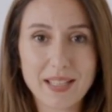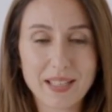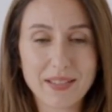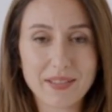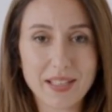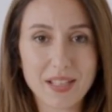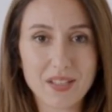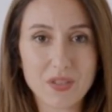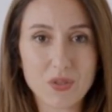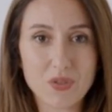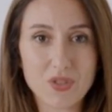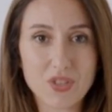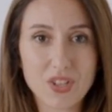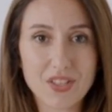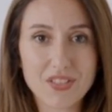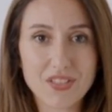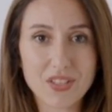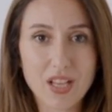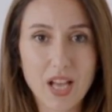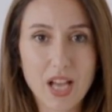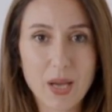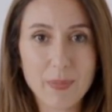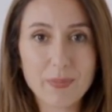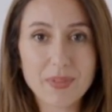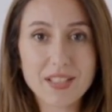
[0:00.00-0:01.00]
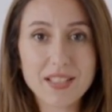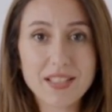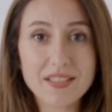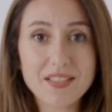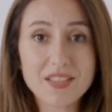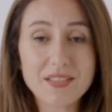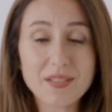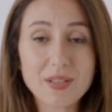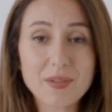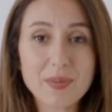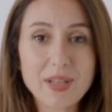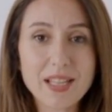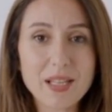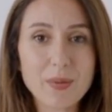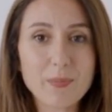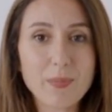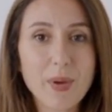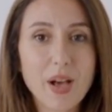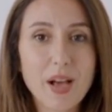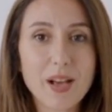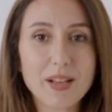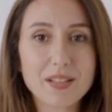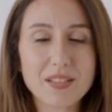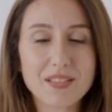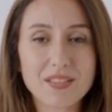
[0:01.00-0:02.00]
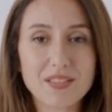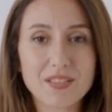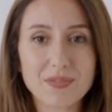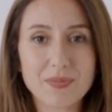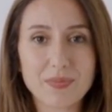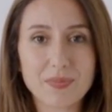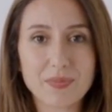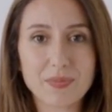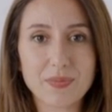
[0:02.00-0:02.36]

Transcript: that you just copied into the link box.